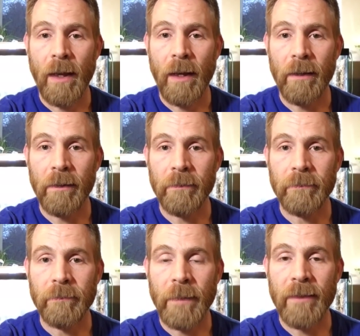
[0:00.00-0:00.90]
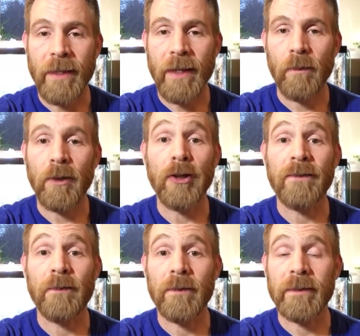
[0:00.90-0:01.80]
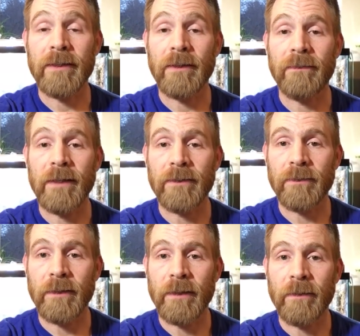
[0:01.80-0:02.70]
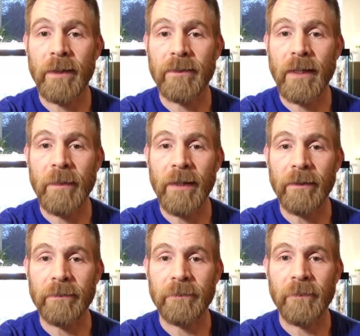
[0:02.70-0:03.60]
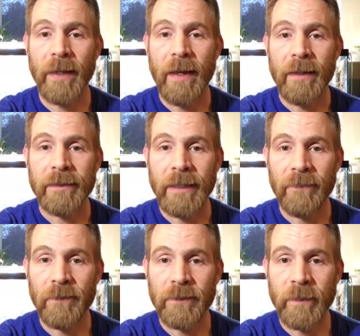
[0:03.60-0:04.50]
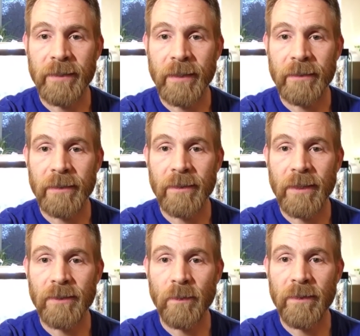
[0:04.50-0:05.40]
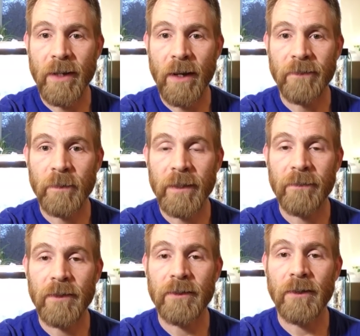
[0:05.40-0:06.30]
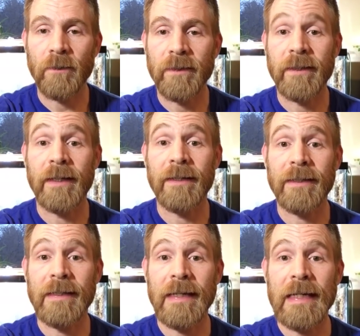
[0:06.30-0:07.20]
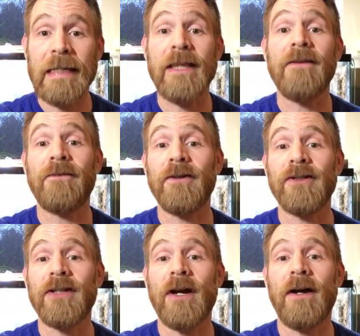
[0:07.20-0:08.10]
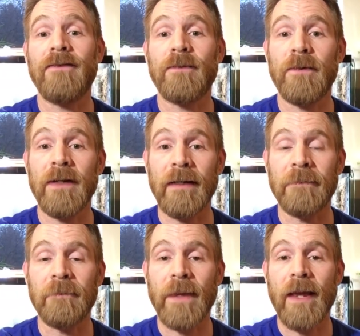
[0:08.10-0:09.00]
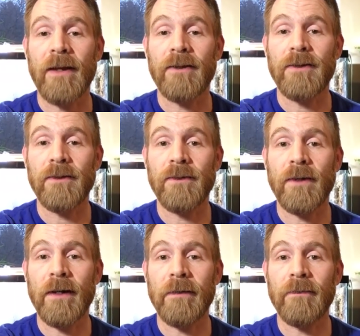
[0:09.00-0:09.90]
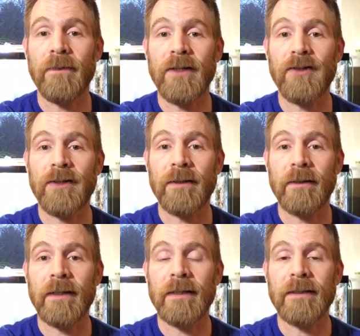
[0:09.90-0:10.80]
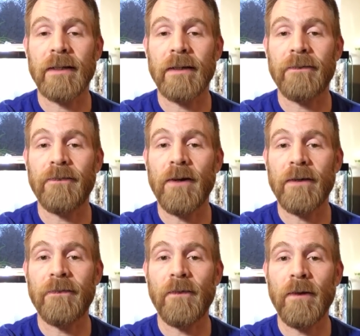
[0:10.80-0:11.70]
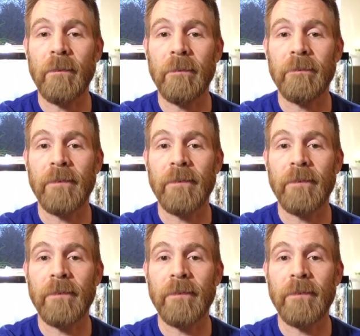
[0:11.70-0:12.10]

Um, and they will look forward to your videos when they're about to come out. Salvo Smith says, is this one of the offspring of your adult ones? It is indeed the first offspring to um, reach this uh, frog form.